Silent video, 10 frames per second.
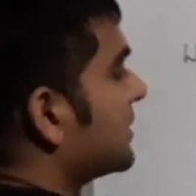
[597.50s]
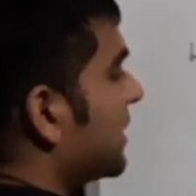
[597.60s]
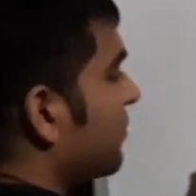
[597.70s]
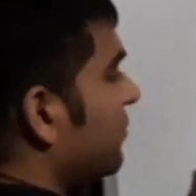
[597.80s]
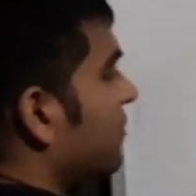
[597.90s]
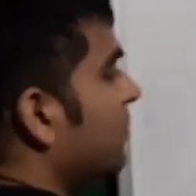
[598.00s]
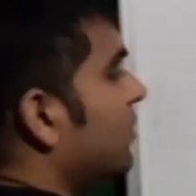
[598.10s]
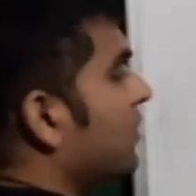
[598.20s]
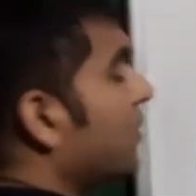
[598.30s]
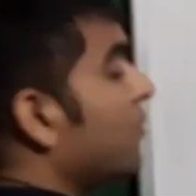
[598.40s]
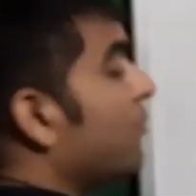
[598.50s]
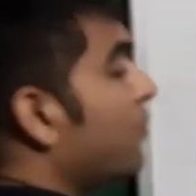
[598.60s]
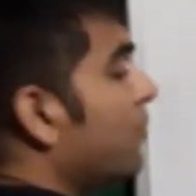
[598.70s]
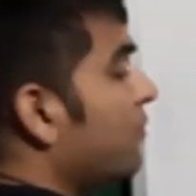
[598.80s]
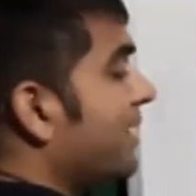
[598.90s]
Now,
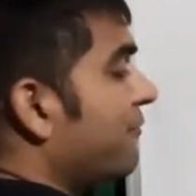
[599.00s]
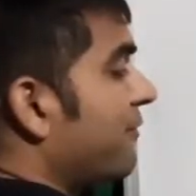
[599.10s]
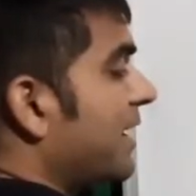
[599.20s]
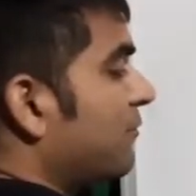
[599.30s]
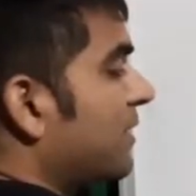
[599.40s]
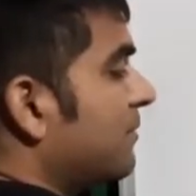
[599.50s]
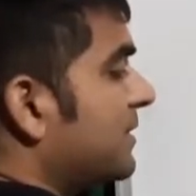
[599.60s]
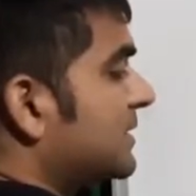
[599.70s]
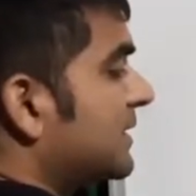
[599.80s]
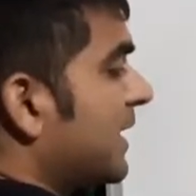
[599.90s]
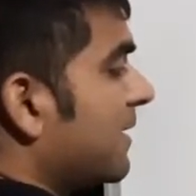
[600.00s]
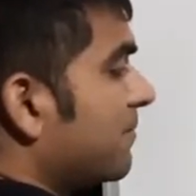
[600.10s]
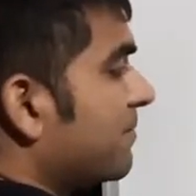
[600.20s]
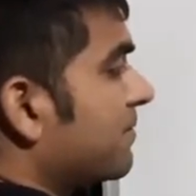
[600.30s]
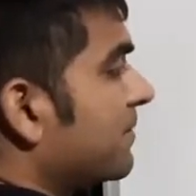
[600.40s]
4, 1, 5 will be same,
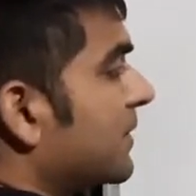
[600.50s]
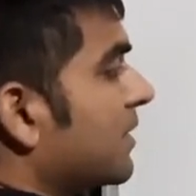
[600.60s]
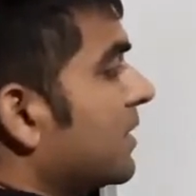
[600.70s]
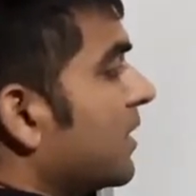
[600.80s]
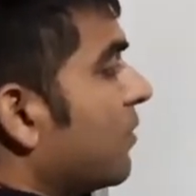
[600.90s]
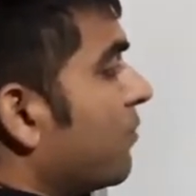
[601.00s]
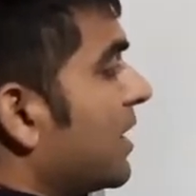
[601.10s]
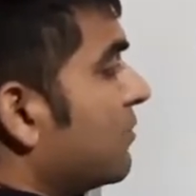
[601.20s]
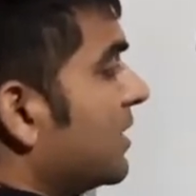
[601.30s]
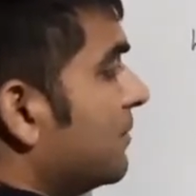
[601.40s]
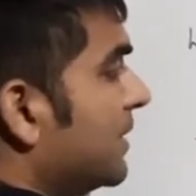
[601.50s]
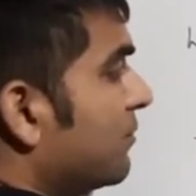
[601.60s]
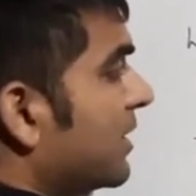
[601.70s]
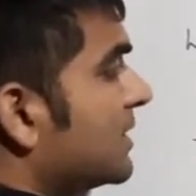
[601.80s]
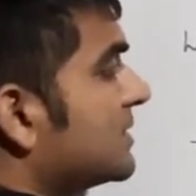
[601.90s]
1 will be
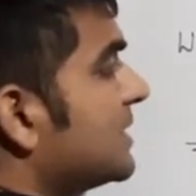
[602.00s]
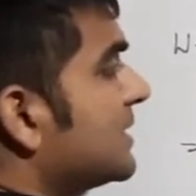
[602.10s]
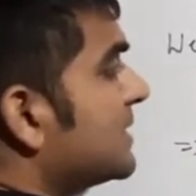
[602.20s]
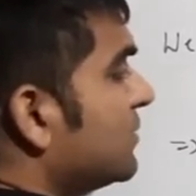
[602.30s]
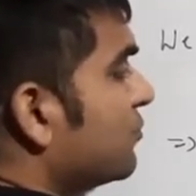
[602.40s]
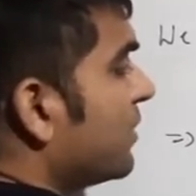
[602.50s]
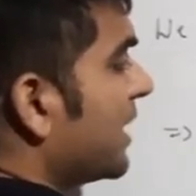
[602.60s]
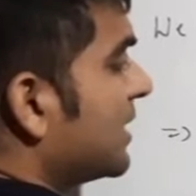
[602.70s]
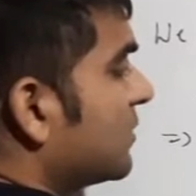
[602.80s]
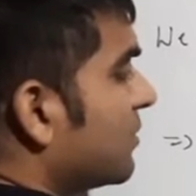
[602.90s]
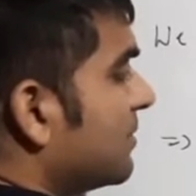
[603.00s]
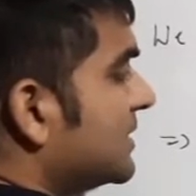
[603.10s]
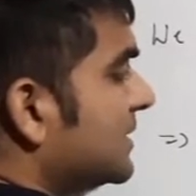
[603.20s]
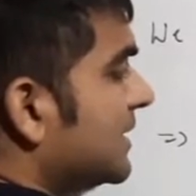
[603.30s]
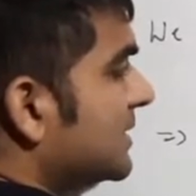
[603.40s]
1, 6 into it will be
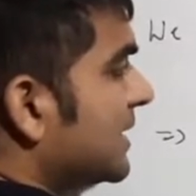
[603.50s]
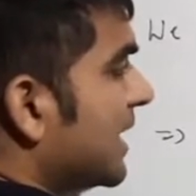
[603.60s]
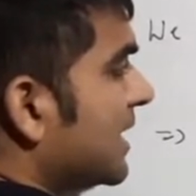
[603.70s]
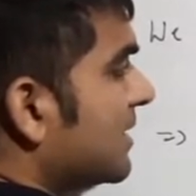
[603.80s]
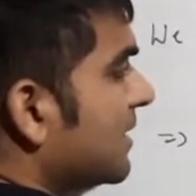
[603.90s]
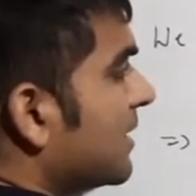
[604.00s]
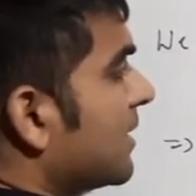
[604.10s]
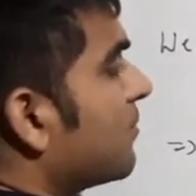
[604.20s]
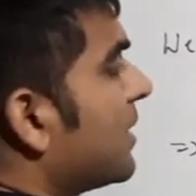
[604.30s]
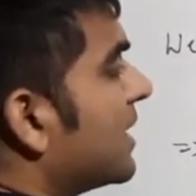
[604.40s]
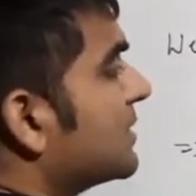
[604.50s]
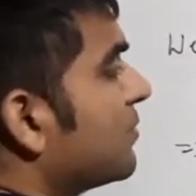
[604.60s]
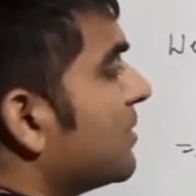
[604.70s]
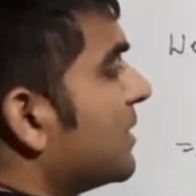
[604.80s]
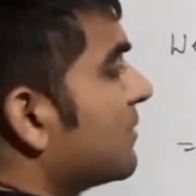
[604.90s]
6n, plus if
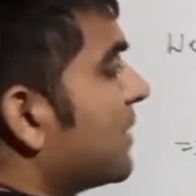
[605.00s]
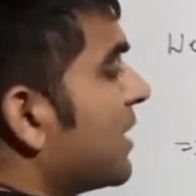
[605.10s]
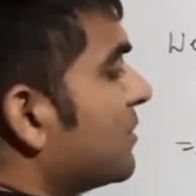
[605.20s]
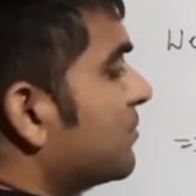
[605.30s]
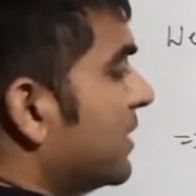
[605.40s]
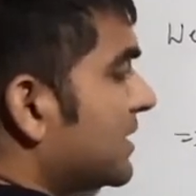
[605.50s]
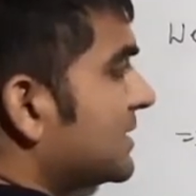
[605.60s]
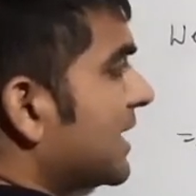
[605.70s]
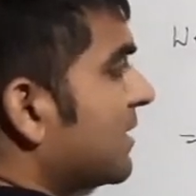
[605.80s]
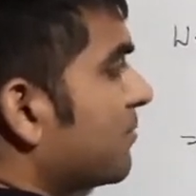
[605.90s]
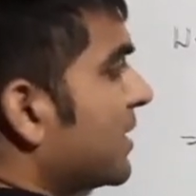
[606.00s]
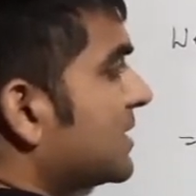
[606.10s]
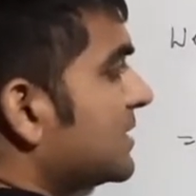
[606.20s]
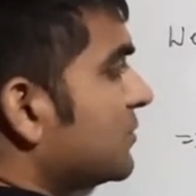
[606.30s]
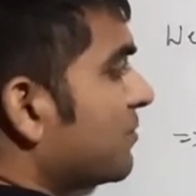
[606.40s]
you multiply with plus same, plus
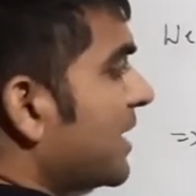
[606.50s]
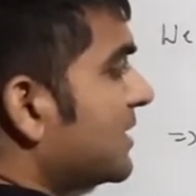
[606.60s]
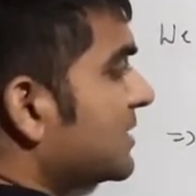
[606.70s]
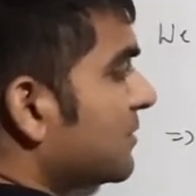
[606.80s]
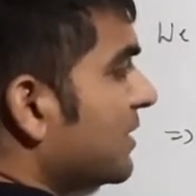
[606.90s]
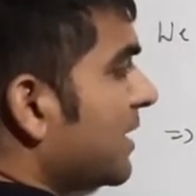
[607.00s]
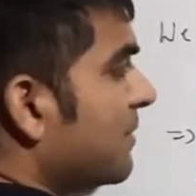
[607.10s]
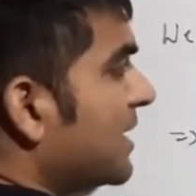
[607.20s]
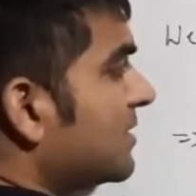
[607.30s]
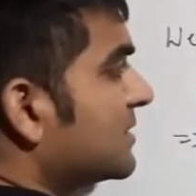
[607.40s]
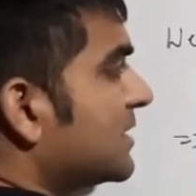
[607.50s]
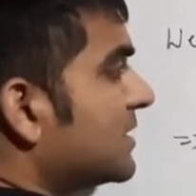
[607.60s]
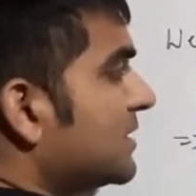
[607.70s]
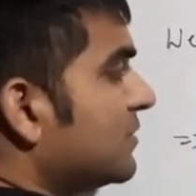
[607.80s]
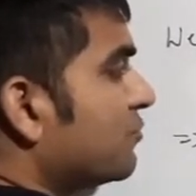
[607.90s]
into minus, you will have minus, 6
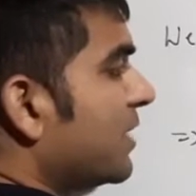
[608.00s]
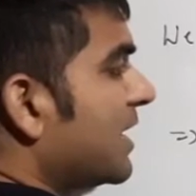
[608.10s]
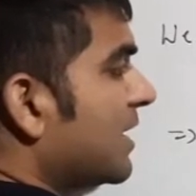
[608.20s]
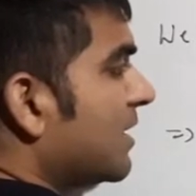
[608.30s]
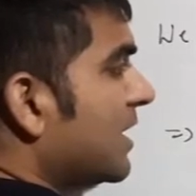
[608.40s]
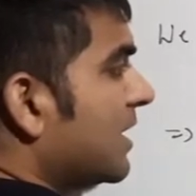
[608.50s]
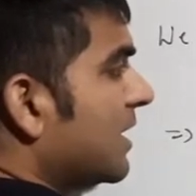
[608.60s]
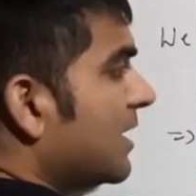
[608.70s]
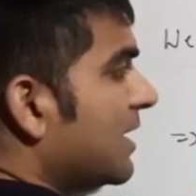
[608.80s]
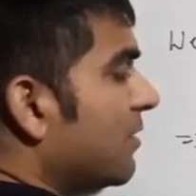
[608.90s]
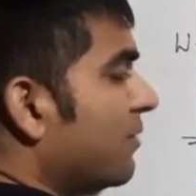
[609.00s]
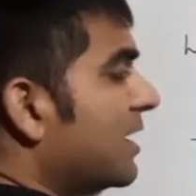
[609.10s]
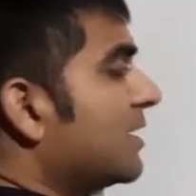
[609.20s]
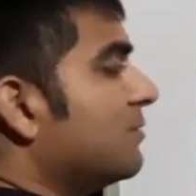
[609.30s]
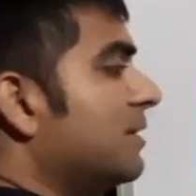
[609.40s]
into n,
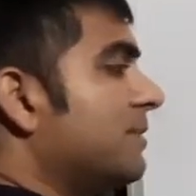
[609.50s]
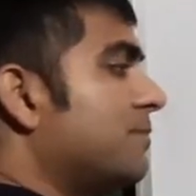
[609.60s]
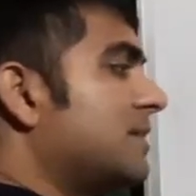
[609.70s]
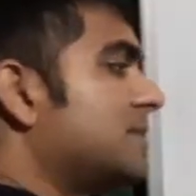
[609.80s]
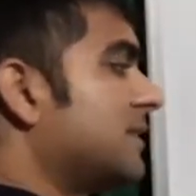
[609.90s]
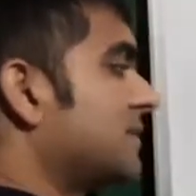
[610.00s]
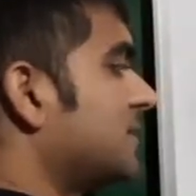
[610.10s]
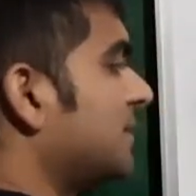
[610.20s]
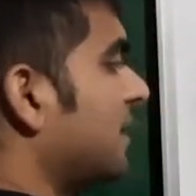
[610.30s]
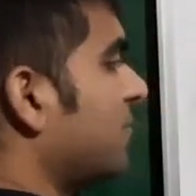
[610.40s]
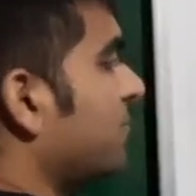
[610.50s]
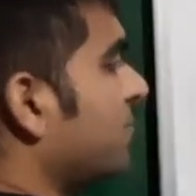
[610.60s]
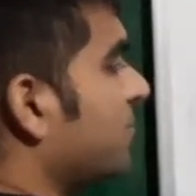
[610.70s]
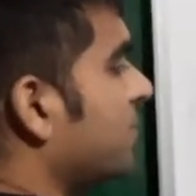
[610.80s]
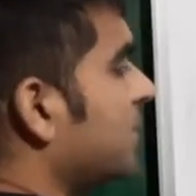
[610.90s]
1 will be what, 6 now.
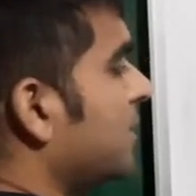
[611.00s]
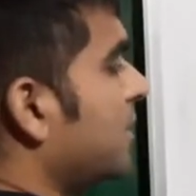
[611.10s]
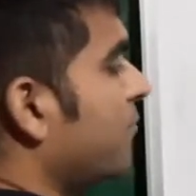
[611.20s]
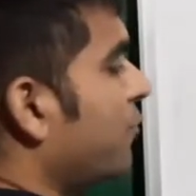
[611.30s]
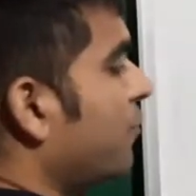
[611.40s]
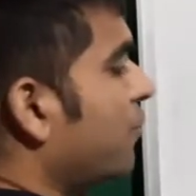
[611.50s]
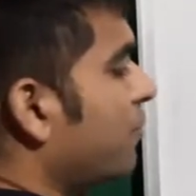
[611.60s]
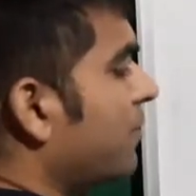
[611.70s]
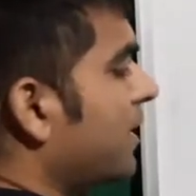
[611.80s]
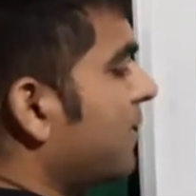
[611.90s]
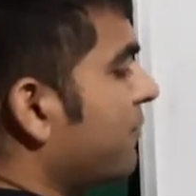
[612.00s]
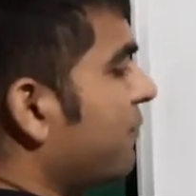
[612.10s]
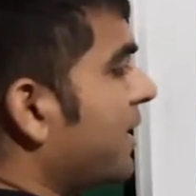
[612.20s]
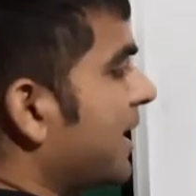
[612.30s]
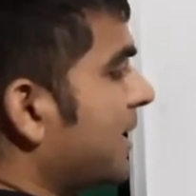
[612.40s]

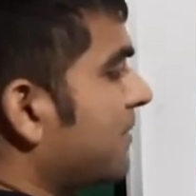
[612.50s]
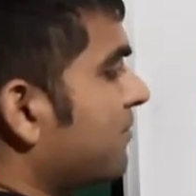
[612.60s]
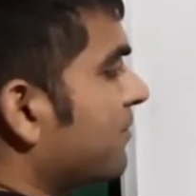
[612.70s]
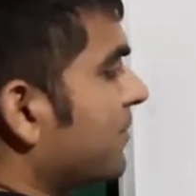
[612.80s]
415